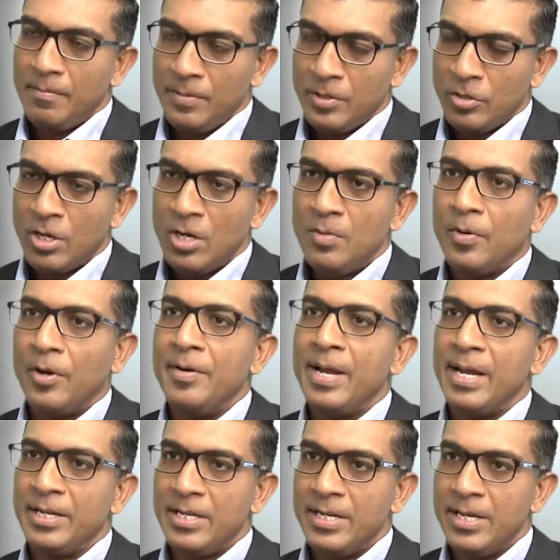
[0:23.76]
We're talking about
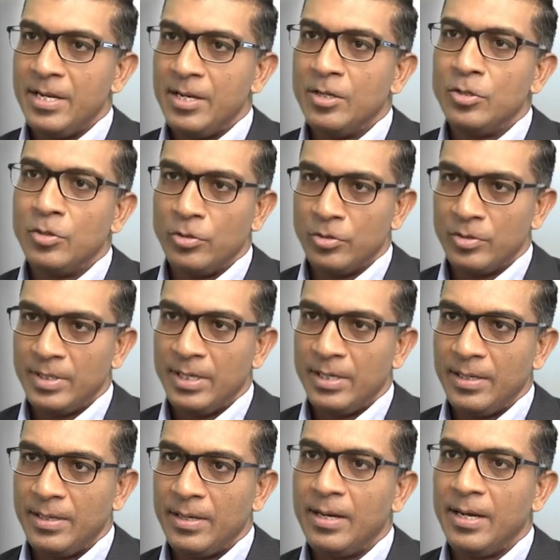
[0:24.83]
Nike,
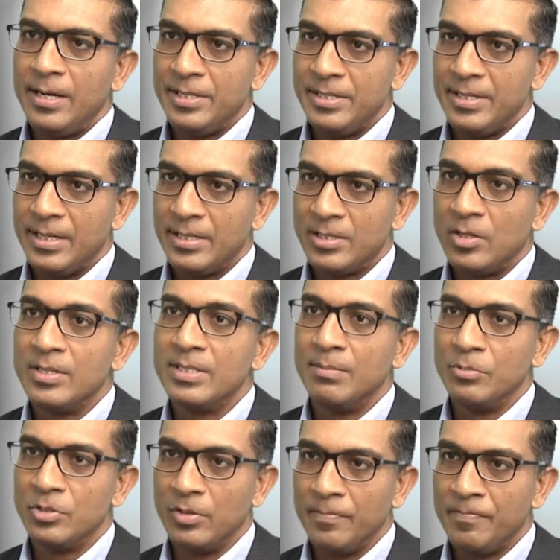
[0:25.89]
Toyota, Adidas, or
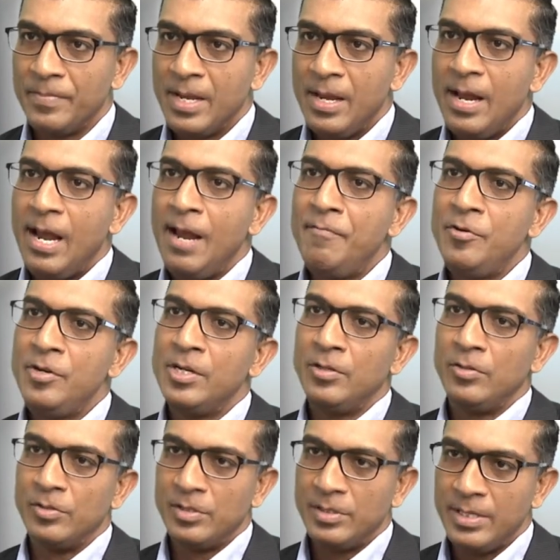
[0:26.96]
Samsung. Every year
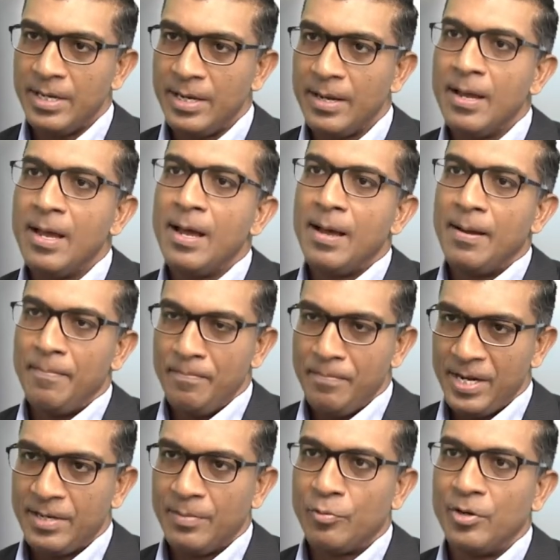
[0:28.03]
you see
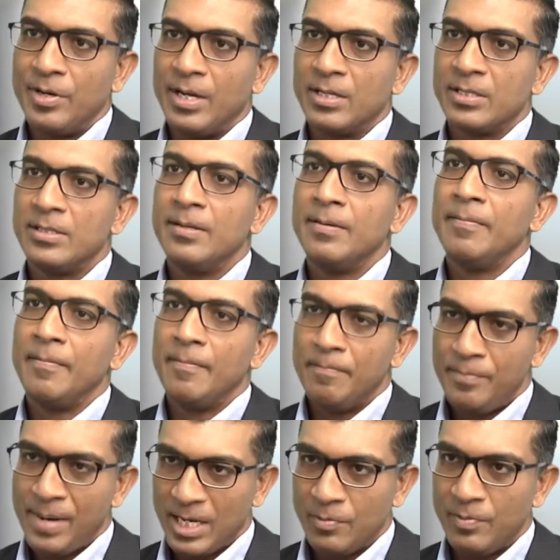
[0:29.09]
better products
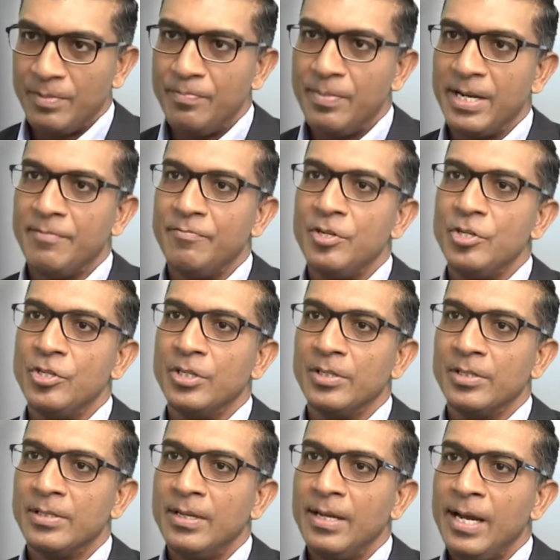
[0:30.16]
packed with better
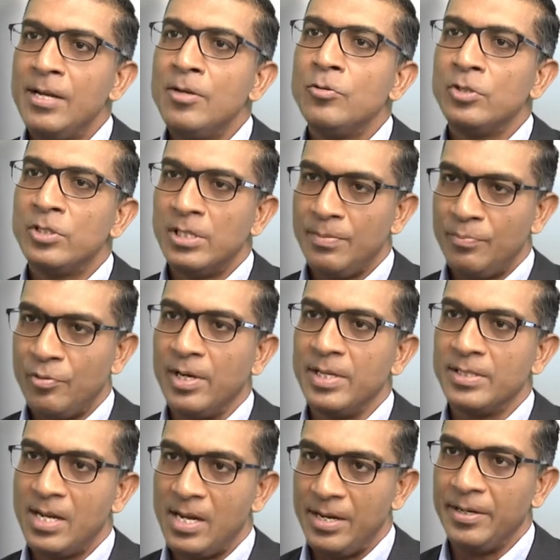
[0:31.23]
features and usually
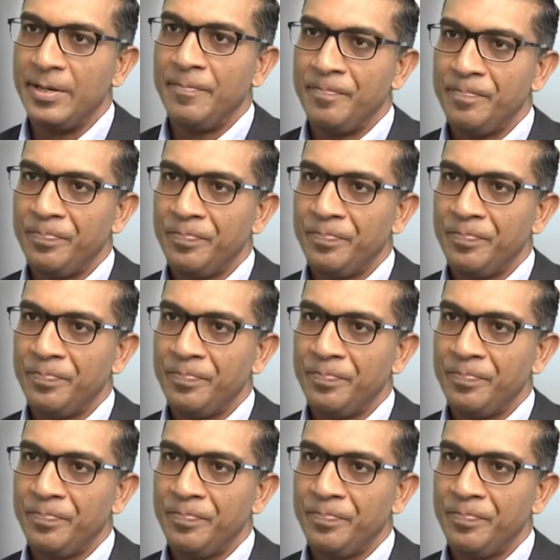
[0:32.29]
priced higher.